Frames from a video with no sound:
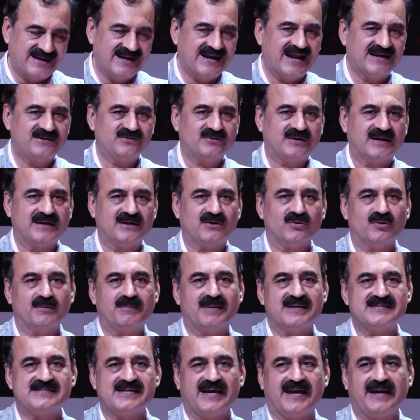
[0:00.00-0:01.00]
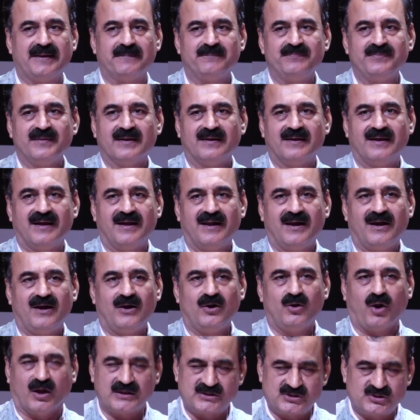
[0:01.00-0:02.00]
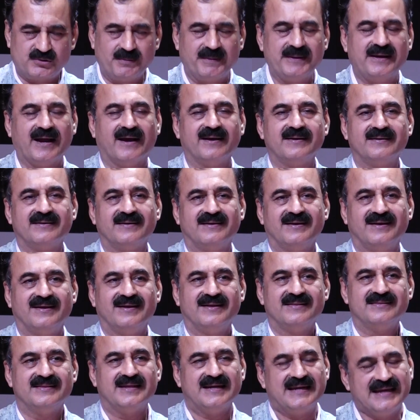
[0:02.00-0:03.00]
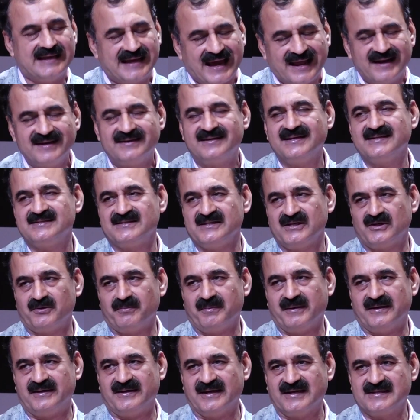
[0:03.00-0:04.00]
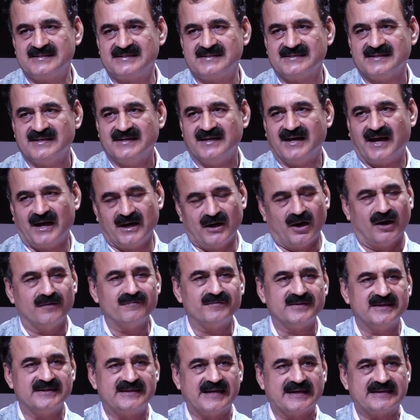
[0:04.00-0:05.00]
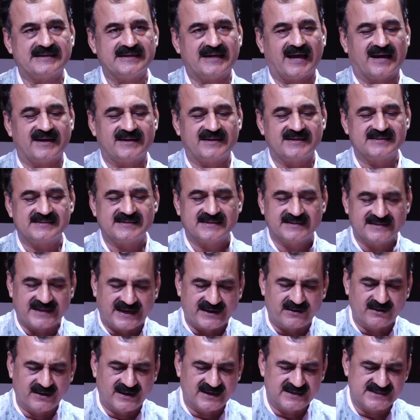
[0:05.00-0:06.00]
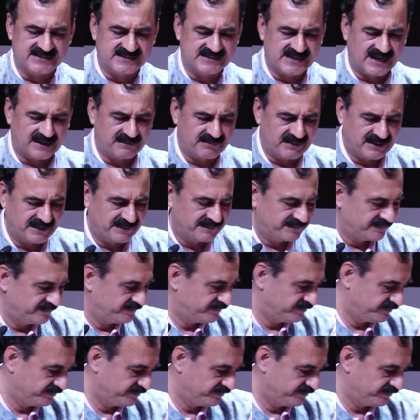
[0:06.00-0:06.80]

I'll finally like to conclude by saying, lots to be done. The legalities need to be addressed along with the technicalities. Thank you, ladies and gentlemen.